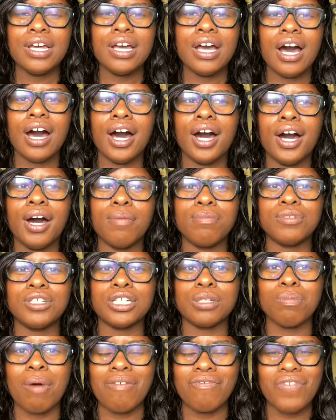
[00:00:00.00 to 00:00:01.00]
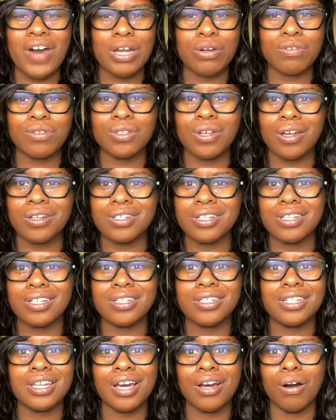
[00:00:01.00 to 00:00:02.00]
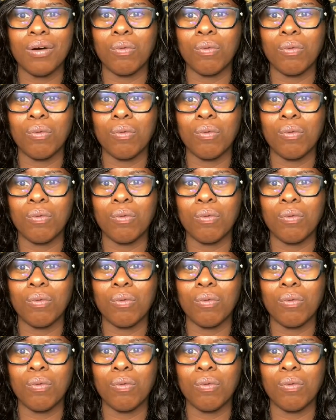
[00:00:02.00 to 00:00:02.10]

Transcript: um, just my final thoughts of the sale